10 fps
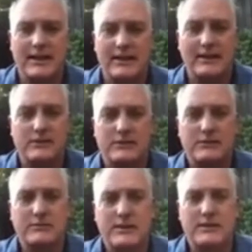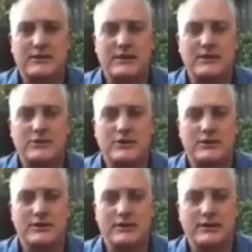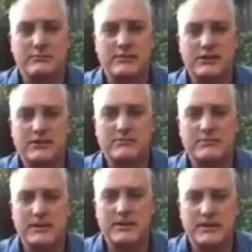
and that was all about trying to bring some